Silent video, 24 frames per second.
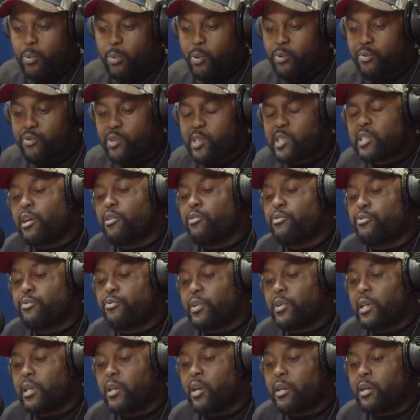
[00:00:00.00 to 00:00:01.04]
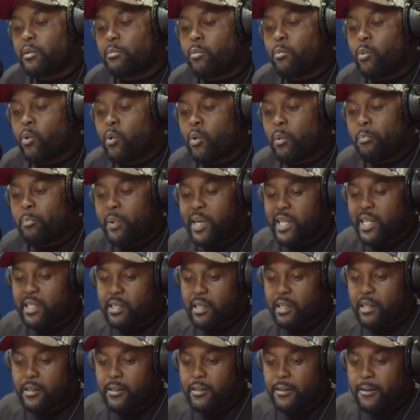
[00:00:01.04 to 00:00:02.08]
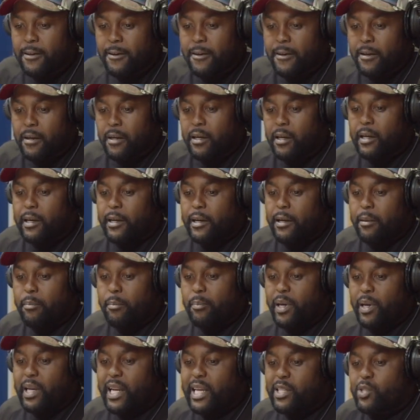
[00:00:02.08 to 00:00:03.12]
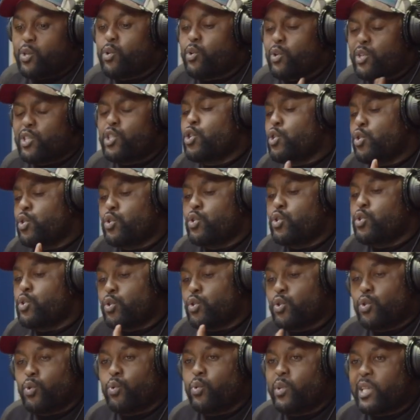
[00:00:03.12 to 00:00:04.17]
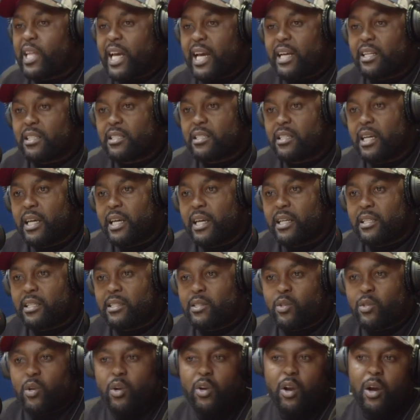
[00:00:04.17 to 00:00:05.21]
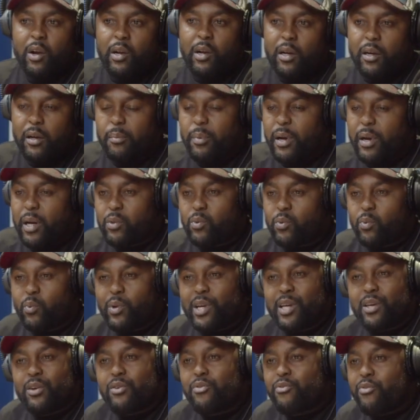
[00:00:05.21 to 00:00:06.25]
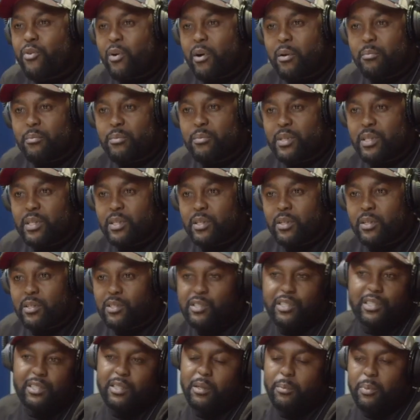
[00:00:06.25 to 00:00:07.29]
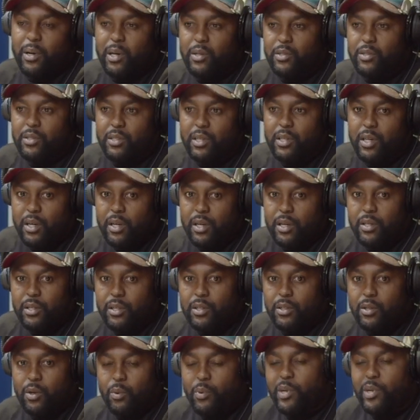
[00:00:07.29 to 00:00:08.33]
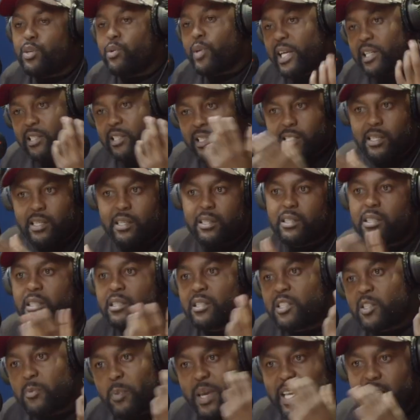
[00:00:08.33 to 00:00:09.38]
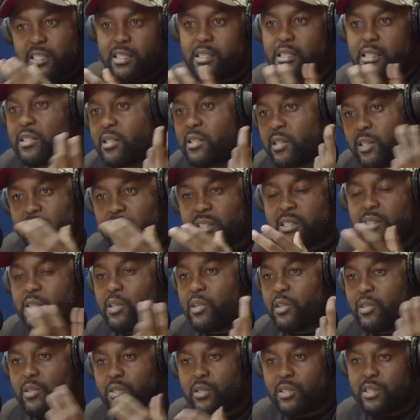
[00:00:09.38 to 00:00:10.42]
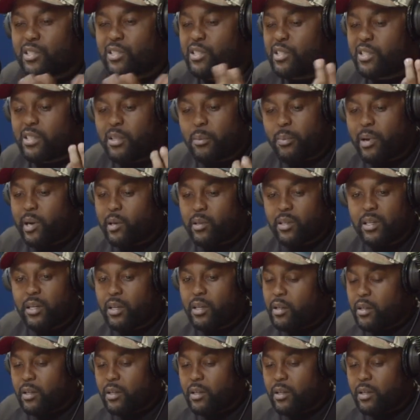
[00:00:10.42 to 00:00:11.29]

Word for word: prove yourself a lot more better. Mm-hmm. Uh, but as you continue to do that, it's no longer about where you're from. Yes. You know, it's just about, you know, when you enter certain spaces and certain circles, it's just about